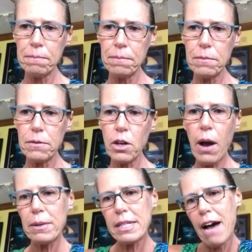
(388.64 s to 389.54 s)
So I
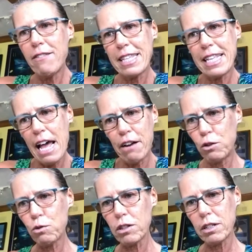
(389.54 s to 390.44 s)
was obviously in the out of
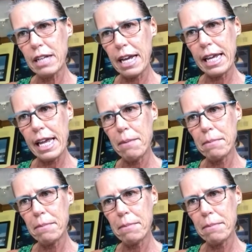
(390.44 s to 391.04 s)
doors at camp.